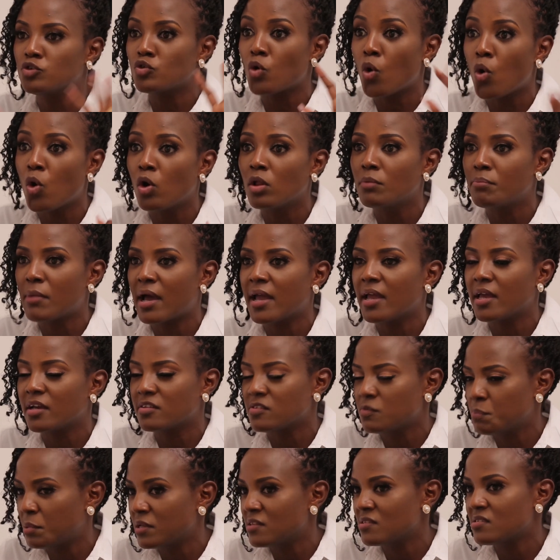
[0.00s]
Like, it's
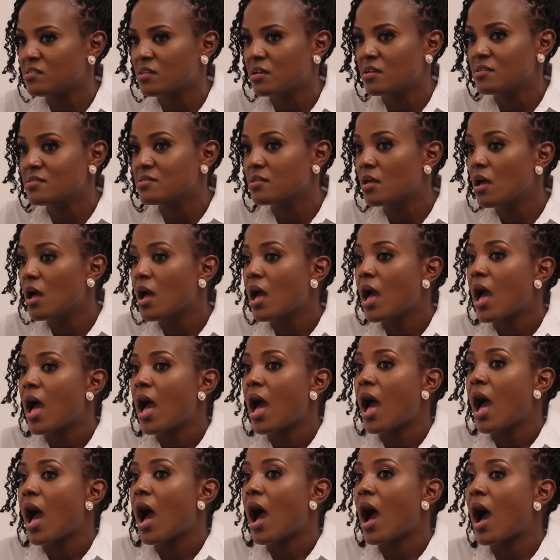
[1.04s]
where you just
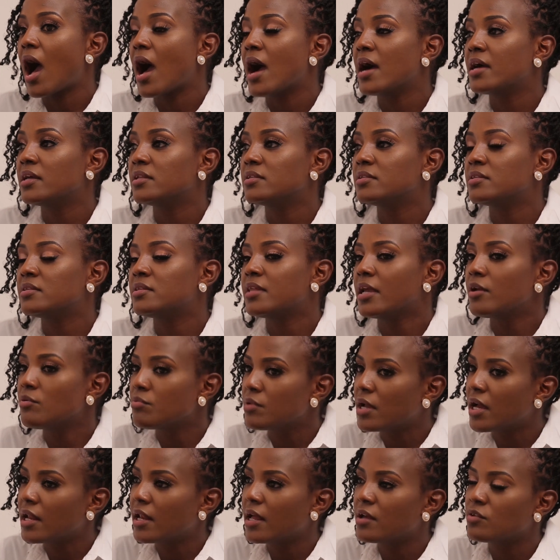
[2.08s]
don't have enough
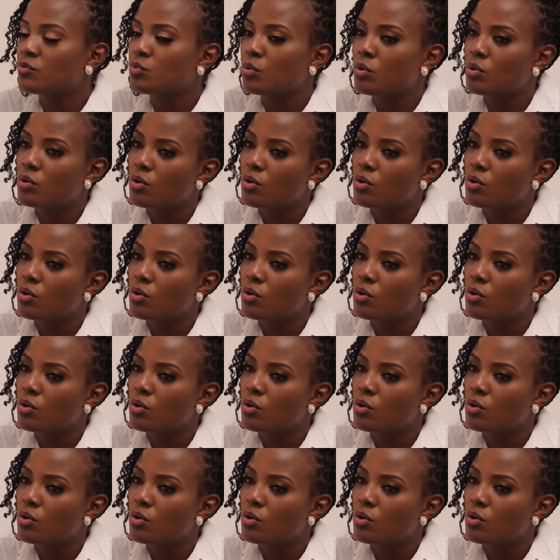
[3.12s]
money